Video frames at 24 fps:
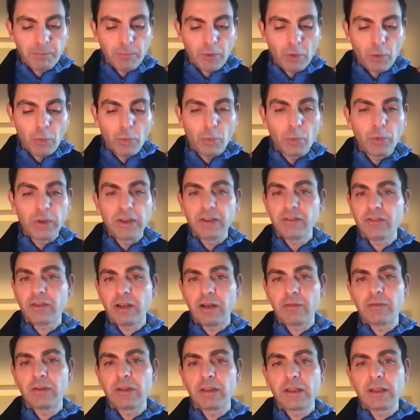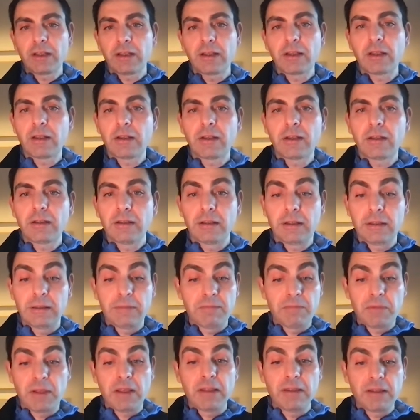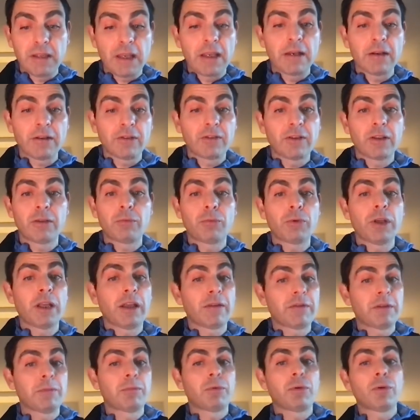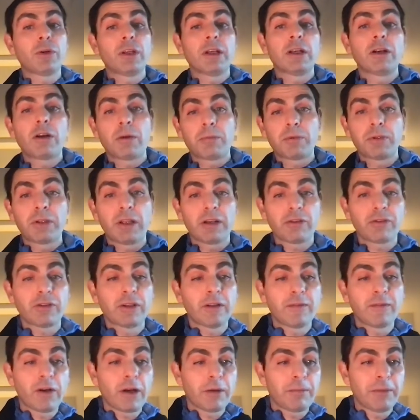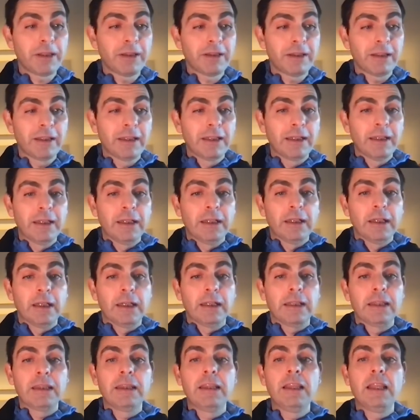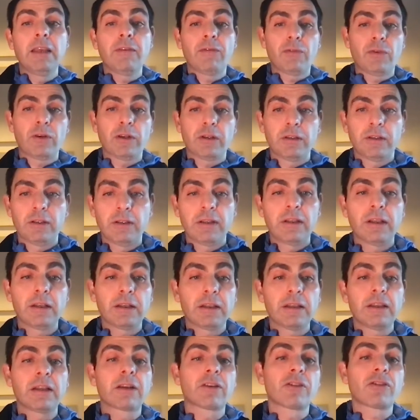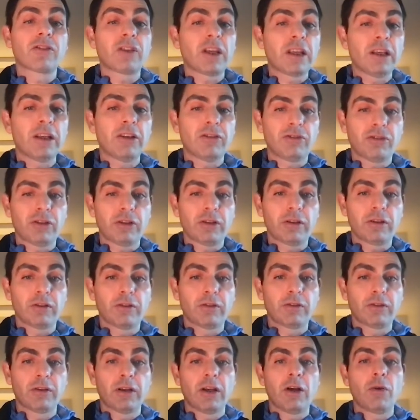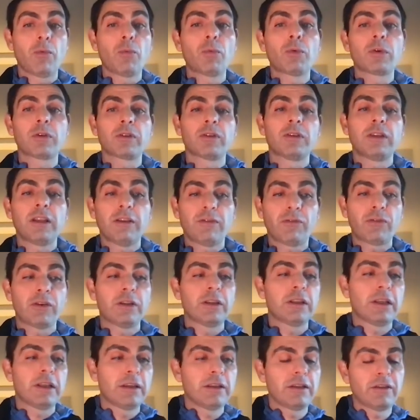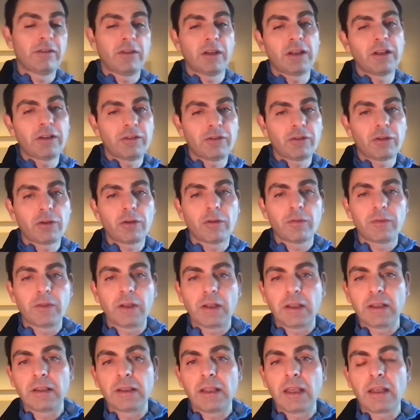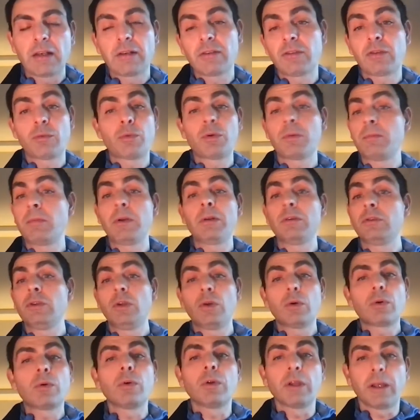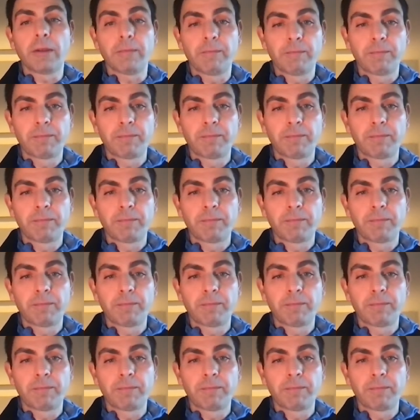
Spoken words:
We discovered that containers that we have deployed in our production environment differed. Their signatures were different than the signature of the containers that were built locally.